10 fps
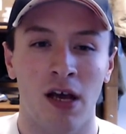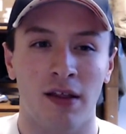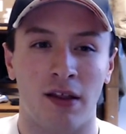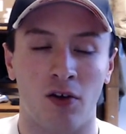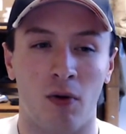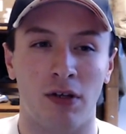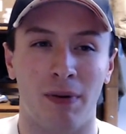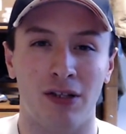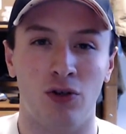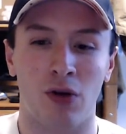Then they're going to
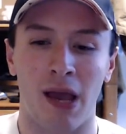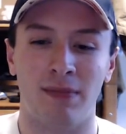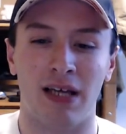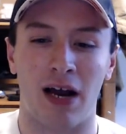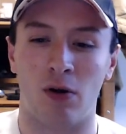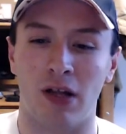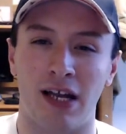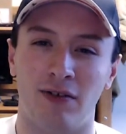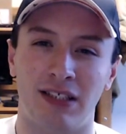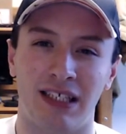play 2 games at
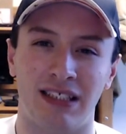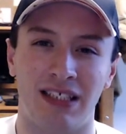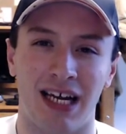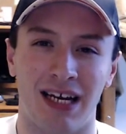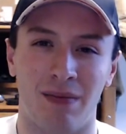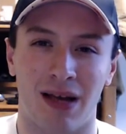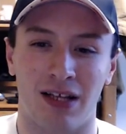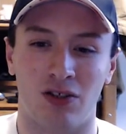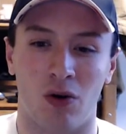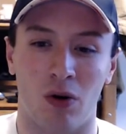Orlando City Stadium
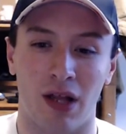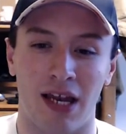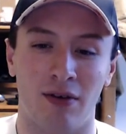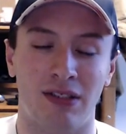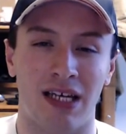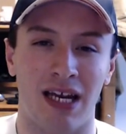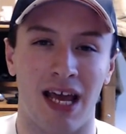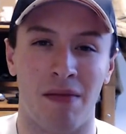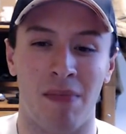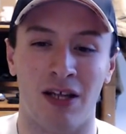against Orlando
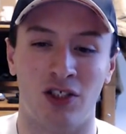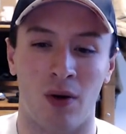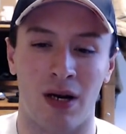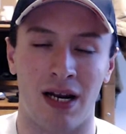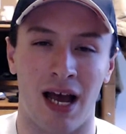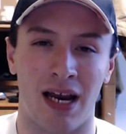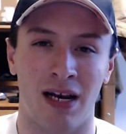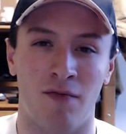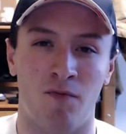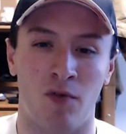City and Minnesota
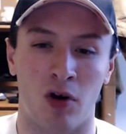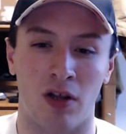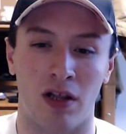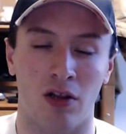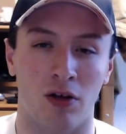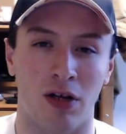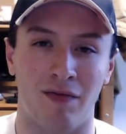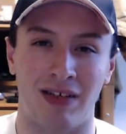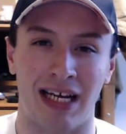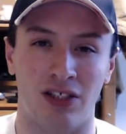United for a little
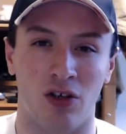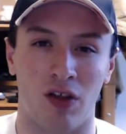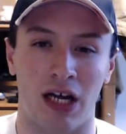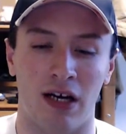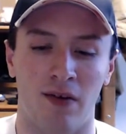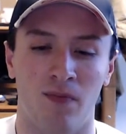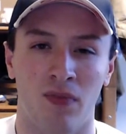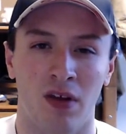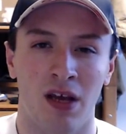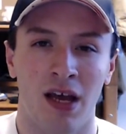invitational there.
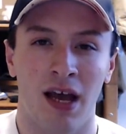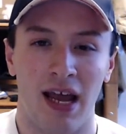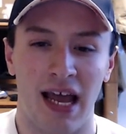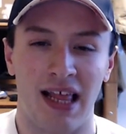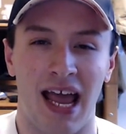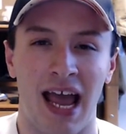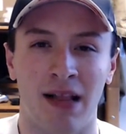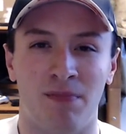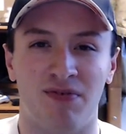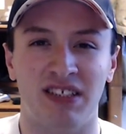And they
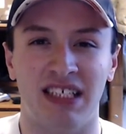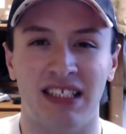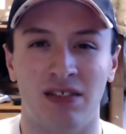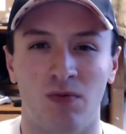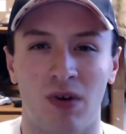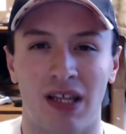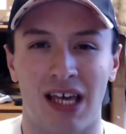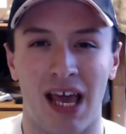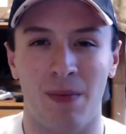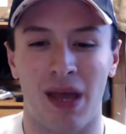end preseason with a
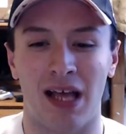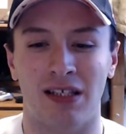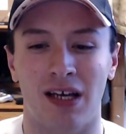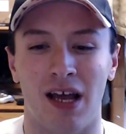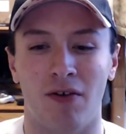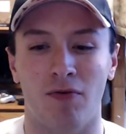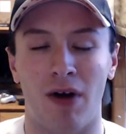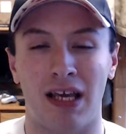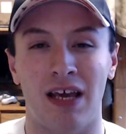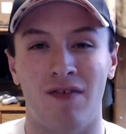game against
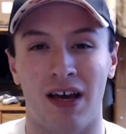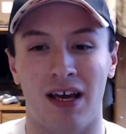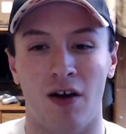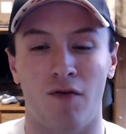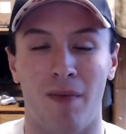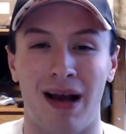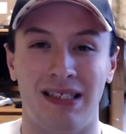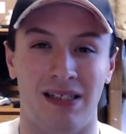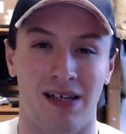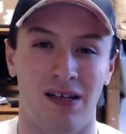Reykjavik from
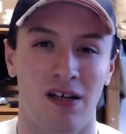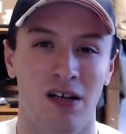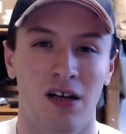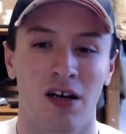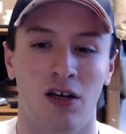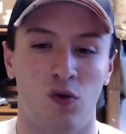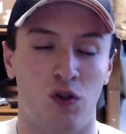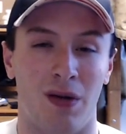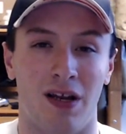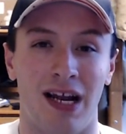Iceland,
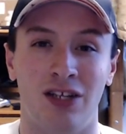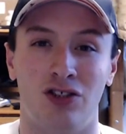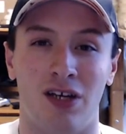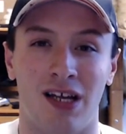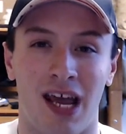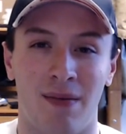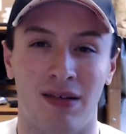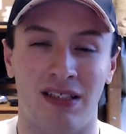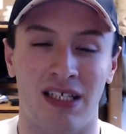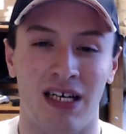which will be an interesting game
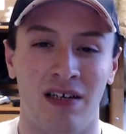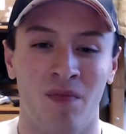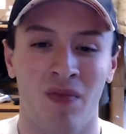to see.